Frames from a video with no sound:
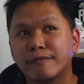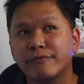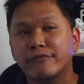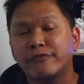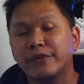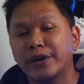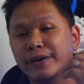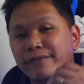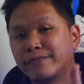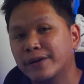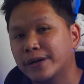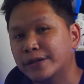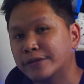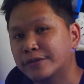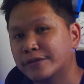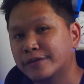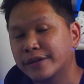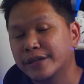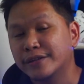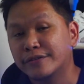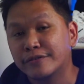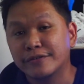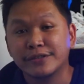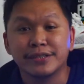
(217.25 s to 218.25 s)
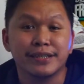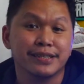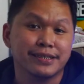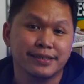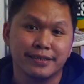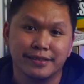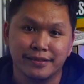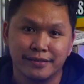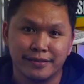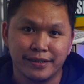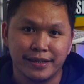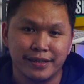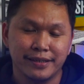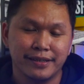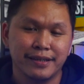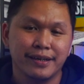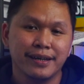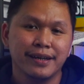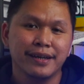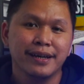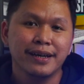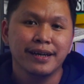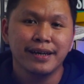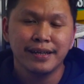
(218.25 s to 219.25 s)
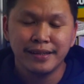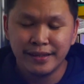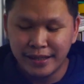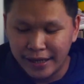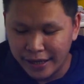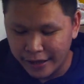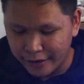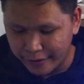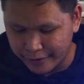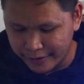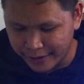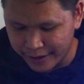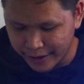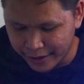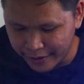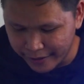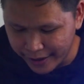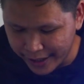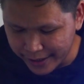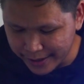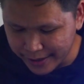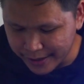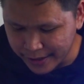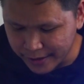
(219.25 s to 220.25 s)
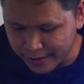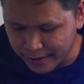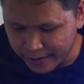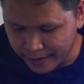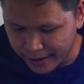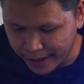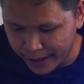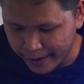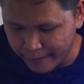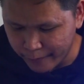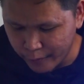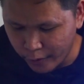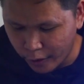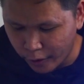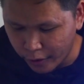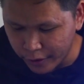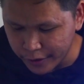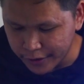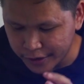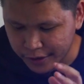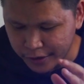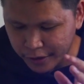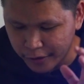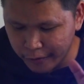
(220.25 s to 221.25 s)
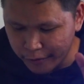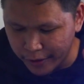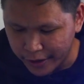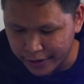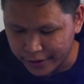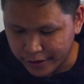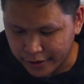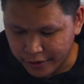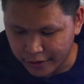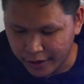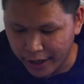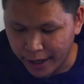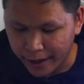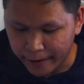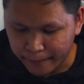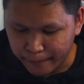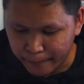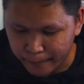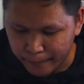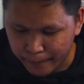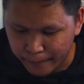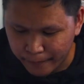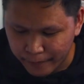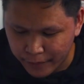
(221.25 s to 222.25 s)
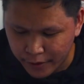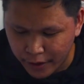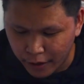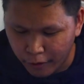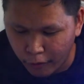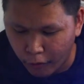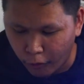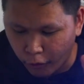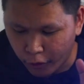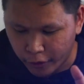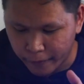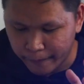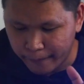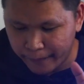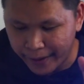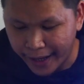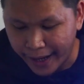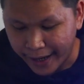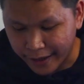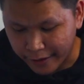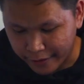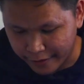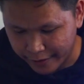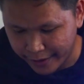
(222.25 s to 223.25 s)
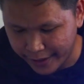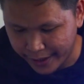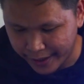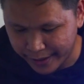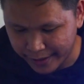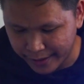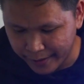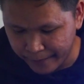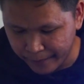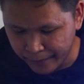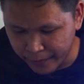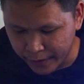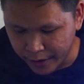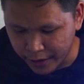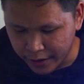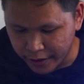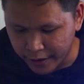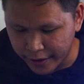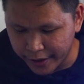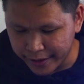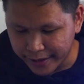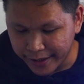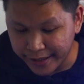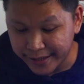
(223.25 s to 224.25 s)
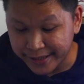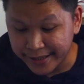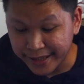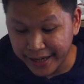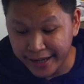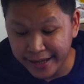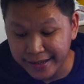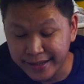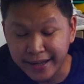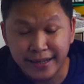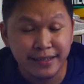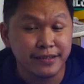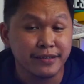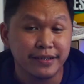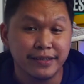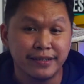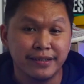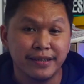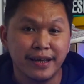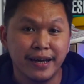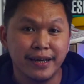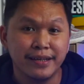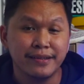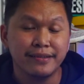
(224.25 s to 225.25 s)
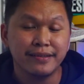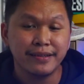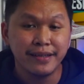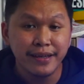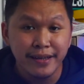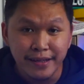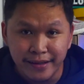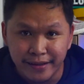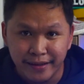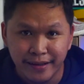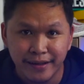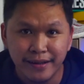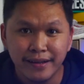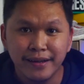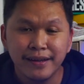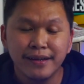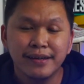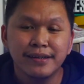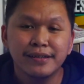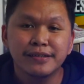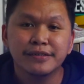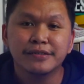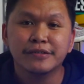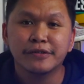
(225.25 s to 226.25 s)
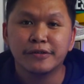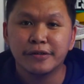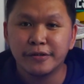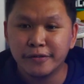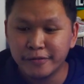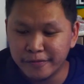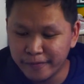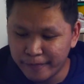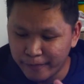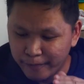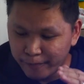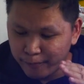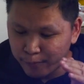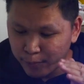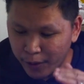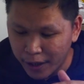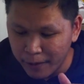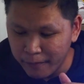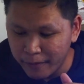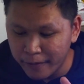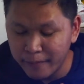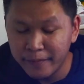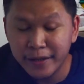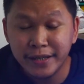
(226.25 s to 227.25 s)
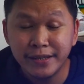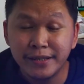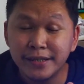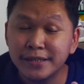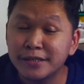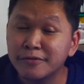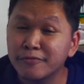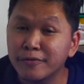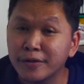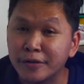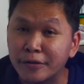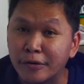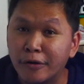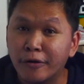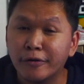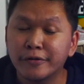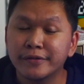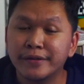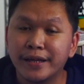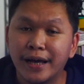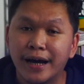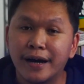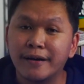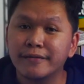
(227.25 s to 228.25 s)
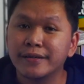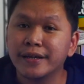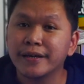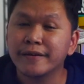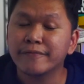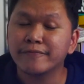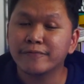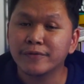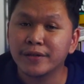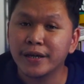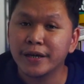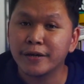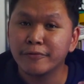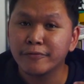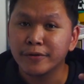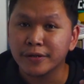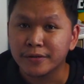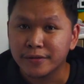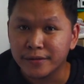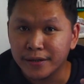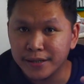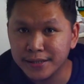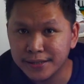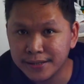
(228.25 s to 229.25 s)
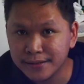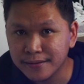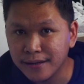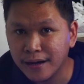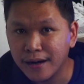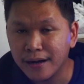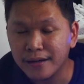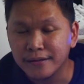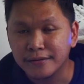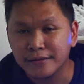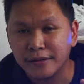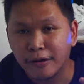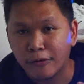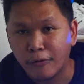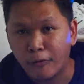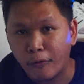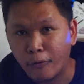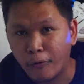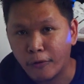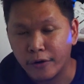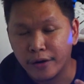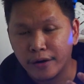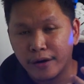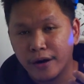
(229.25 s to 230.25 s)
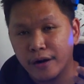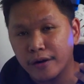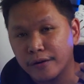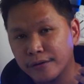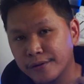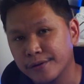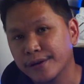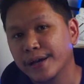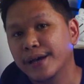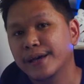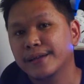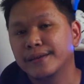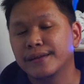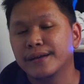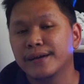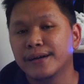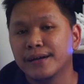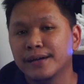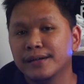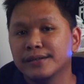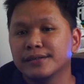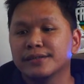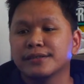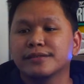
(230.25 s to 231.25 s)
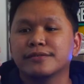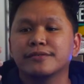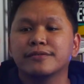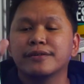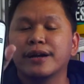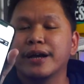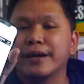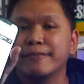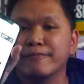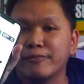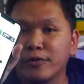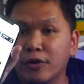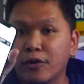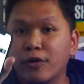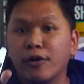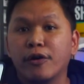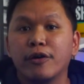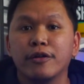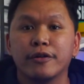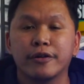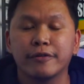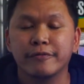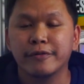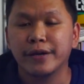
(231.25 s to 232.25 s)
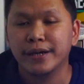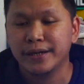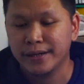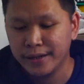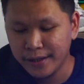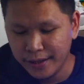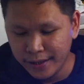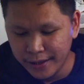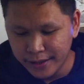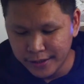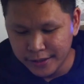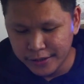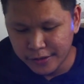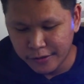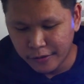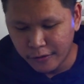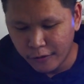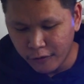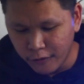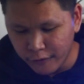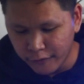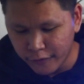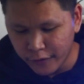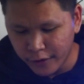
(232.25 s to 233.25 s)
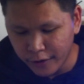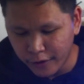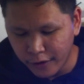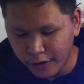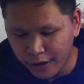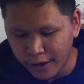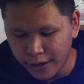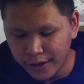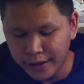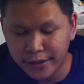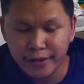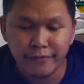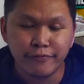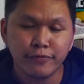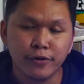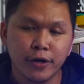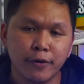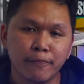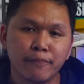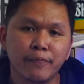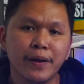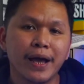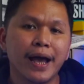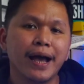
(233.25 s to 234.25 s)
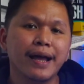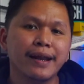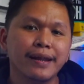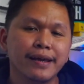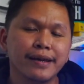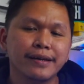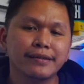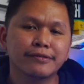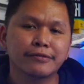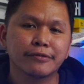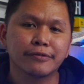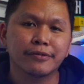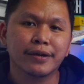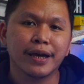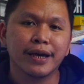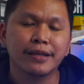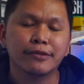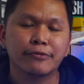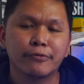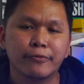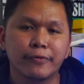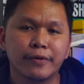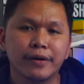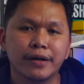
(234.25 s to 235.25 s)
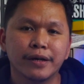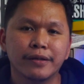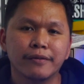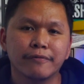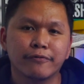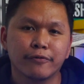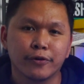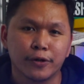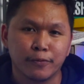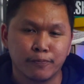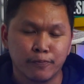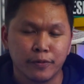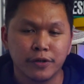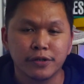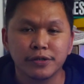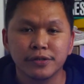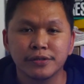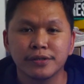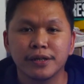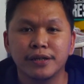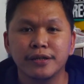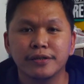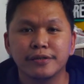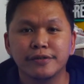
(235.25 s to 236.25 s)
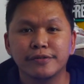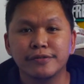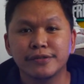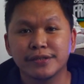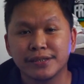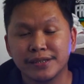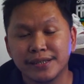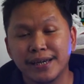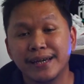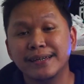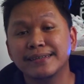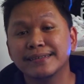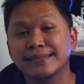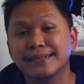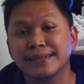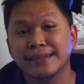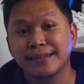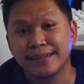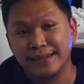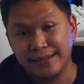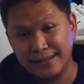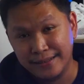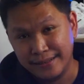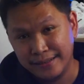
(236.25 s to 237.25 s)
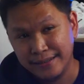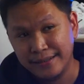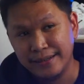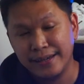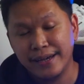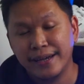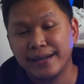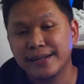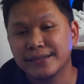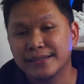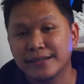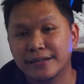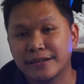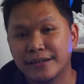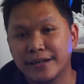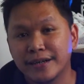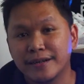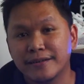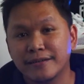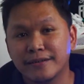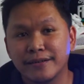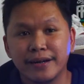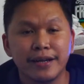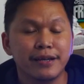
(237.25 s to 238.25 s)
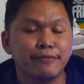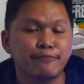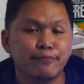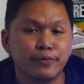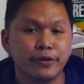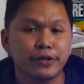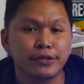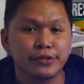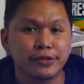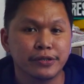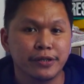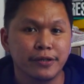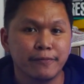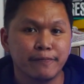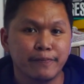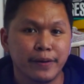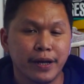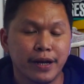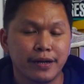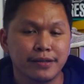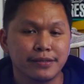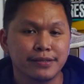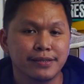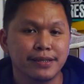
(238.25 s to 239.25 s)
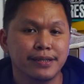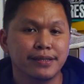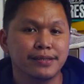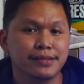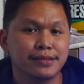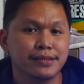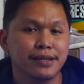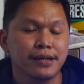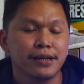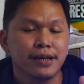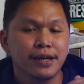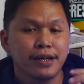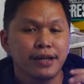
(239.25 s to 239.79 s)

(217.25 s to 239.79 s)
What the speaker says: 500 to 600. Now the red stripe also will drop the core black red, currently is 819. So probably this will go down if they will restock the core red stripe colorway. So overall, if you're planning to get one for personal use, yes, it is a great personal pair since